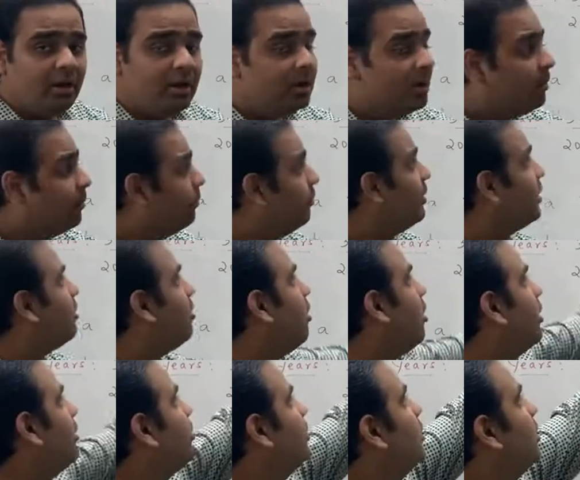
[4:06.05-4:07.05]
Because
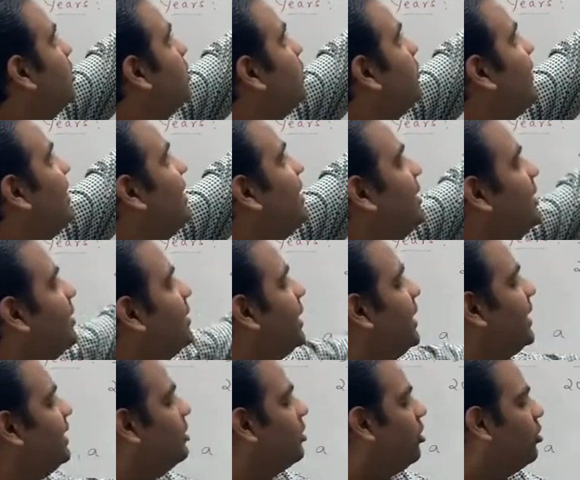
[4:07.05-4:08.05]
1200 is
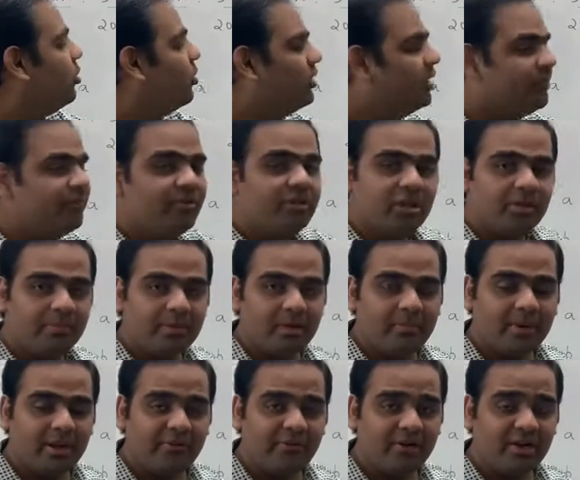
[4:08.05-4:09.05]
also divisible by
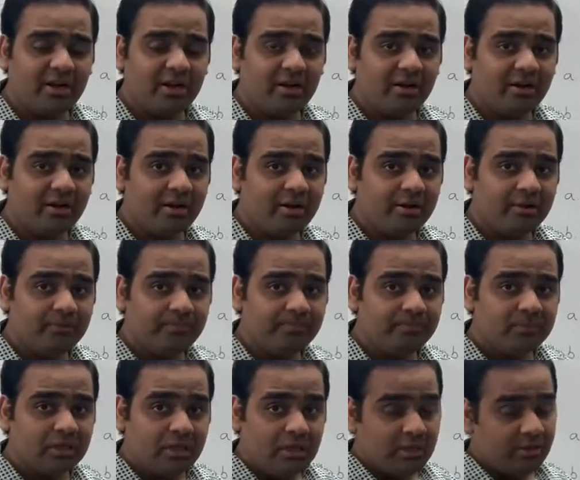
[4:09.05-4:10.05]
100.
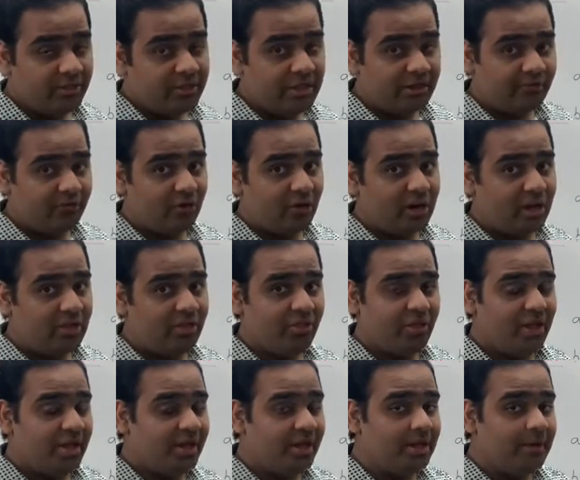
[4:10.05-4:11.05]
Therefore, I say
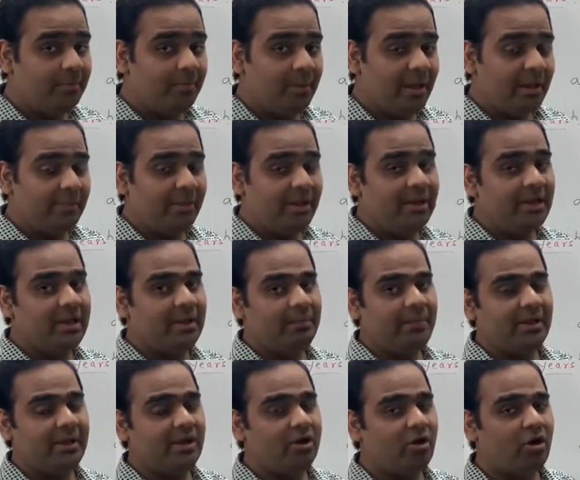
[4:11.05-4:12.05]
it may be leap year
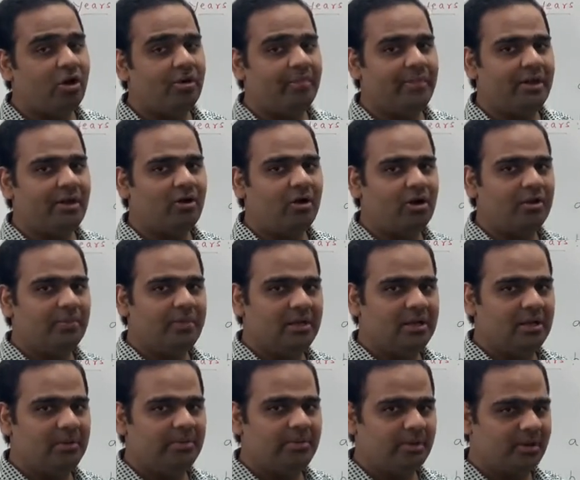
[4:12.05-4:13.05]
or may not be leap
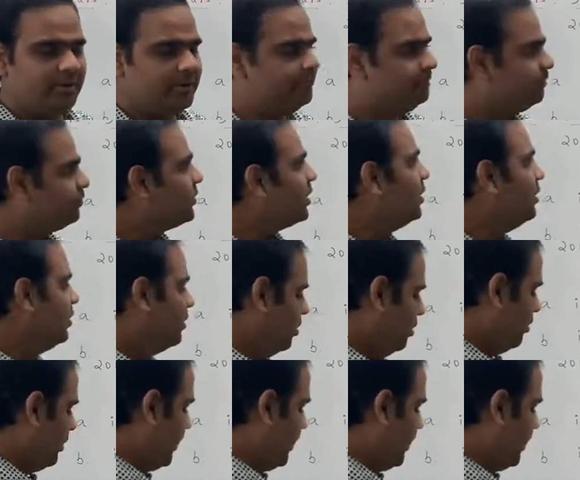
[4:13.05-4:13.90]
year. Okay.